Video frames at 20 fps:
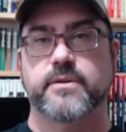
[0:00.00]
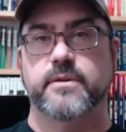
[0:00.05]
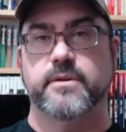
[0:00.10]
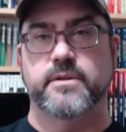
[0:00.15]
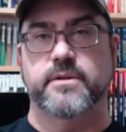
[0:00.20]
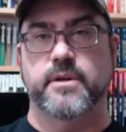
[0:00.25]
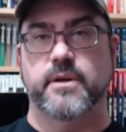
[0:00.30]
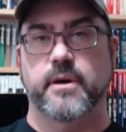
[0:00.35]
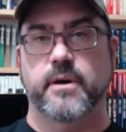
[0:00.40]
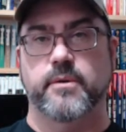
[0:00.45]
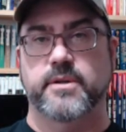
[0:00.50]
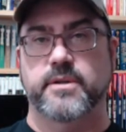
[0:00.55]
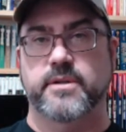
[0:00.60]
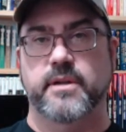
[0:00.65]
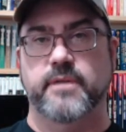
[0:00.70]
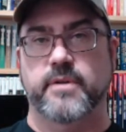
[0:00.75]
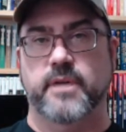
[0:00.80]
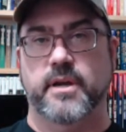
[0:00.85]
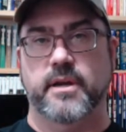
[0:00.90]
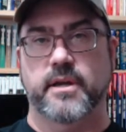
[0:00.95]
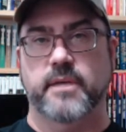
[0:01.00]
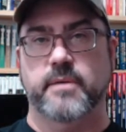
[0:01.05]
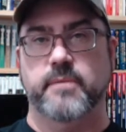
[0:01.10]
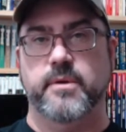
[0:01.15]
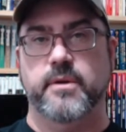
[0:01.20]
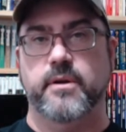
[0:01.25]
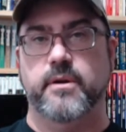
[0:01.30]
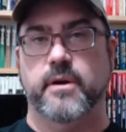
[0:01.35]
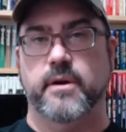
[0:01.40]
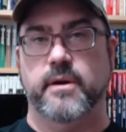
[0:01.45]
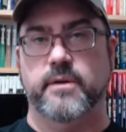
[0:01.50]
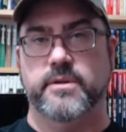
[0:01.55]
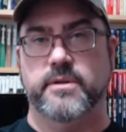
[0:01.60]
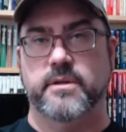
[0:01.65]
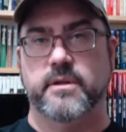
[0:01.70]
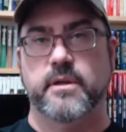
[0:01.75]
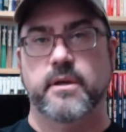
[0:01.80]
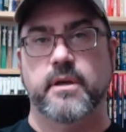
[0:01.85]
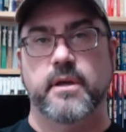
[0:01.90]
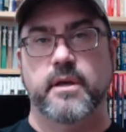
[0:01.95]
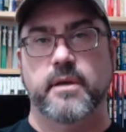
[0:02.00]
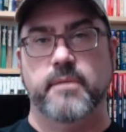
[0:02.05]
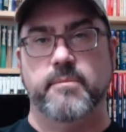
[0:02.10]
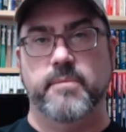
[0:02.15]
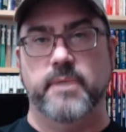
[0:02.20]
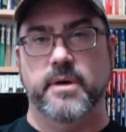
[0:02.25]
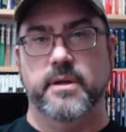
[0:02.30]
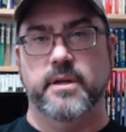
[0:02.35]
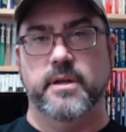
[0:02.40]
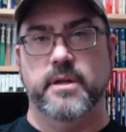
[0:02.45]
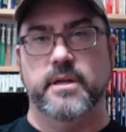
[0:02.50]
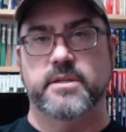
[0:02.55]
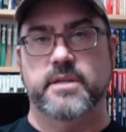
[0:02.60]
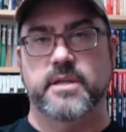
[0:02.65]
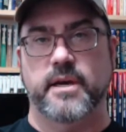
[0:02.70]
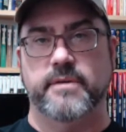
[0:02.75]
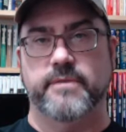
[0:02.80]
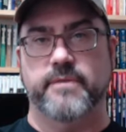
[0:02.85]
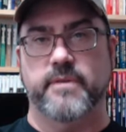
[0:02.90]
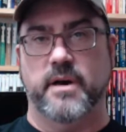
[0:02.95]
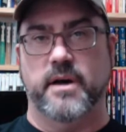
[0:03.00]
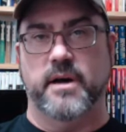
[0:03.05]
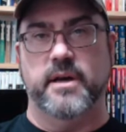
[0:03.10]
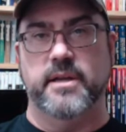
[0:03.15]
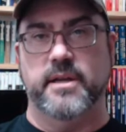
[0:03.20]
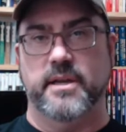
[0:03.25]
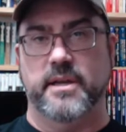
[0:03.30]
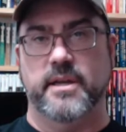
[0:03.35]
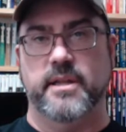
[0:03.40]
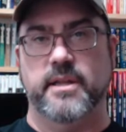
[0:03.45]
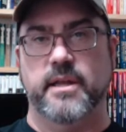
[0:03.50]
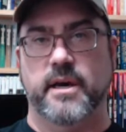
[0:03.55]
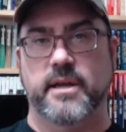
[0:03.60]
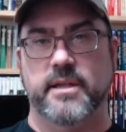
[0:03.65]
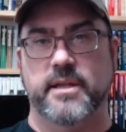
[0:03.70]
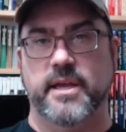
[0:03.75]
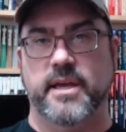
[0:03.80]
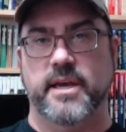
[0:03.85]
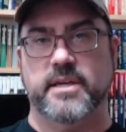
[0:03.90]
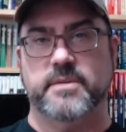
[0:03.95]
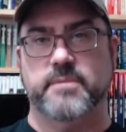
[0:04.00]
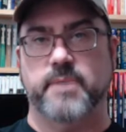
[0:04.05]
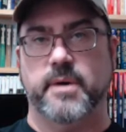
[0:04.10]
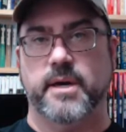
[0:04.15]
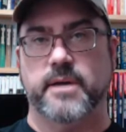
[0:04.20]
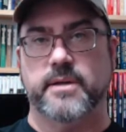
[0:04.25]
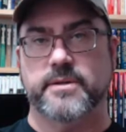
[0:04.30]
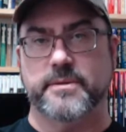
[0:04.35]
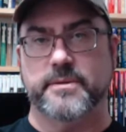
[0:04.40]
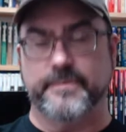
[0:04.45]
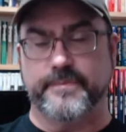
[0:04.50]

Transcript: So I wasn't even on a computer. I was really stuff on the Xbox.